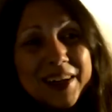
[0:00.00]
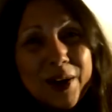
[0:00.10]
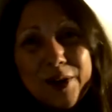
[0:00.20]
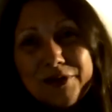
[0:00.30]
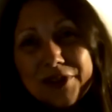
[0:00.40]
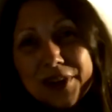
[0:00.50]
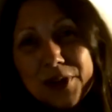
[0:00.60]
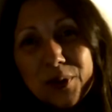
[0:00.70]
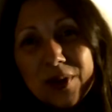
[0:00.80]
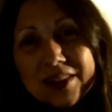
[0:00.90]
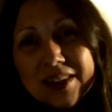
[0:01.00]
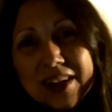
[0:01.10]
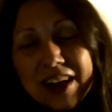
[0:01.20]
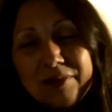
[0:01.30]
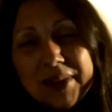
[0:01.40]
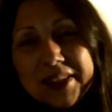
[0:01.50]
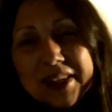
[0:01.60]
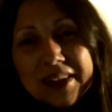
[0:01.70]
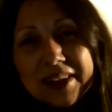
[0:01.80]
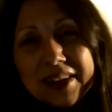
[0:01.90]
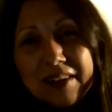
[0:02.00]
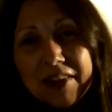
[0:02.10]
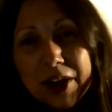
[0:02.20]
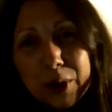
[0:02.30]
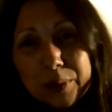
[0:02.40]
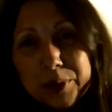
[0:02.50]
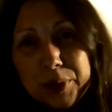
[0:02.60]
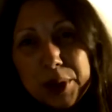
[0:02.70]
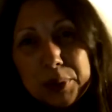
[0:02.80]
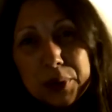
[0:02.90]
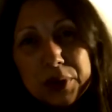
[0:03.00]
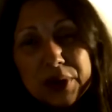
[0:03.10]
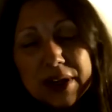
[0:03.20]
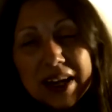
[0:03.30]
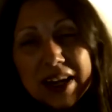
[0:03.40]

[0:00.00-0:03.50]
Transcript: hopefully the ones that have been done have helped people.